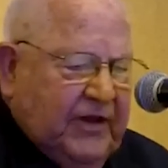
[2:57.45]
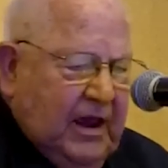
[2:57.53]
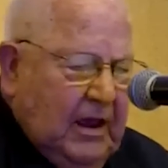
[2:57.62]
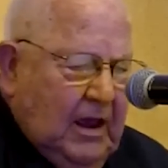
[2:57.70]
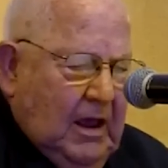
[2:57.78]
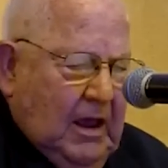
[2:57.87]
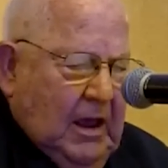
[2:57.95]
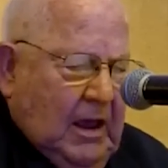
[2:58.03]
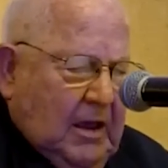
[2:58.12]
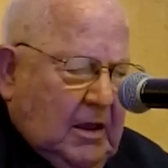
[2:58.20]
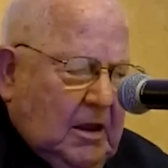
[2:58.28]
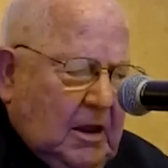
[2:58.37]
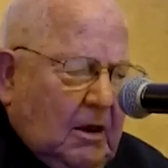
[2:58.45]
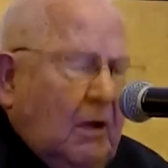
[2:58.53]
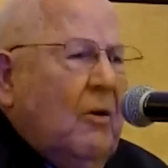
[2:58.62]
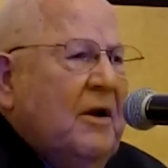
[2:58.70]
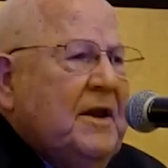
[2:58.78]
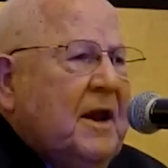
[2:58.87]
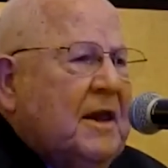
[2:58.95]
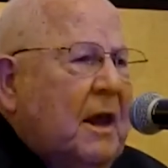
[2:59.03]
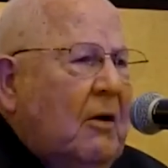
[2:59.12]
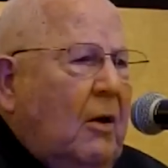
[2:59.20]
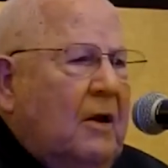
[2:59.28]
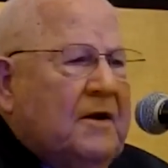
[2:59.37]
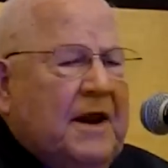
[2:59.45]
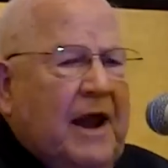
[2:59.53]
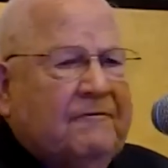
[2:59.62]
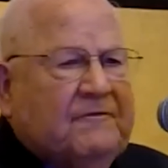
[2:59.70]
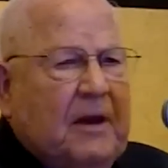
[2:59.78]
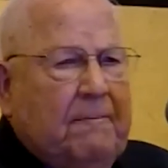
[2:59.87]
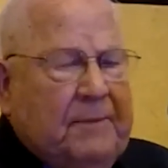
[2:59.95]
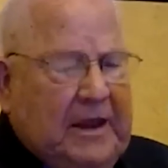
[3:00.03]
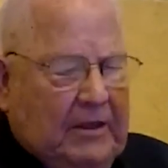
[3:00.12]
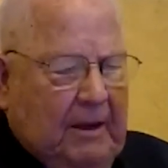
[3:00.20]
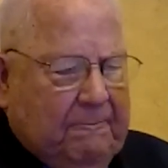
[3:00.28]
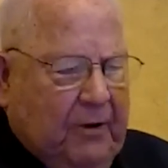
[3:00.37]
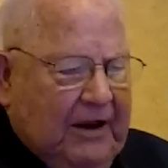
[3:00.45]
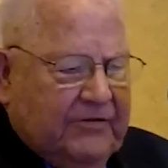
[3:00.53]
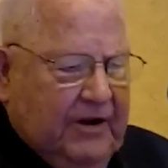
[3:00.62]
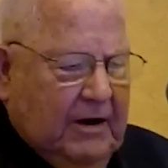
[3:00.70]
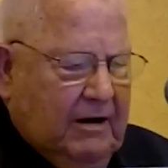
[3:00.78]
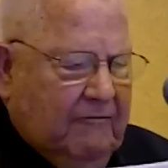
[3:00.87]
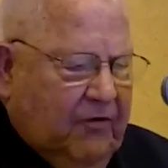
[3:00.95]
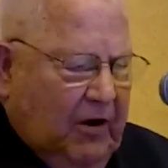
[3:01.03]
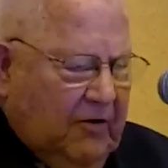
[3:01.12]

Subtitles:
You know, when you get old enough to be the president of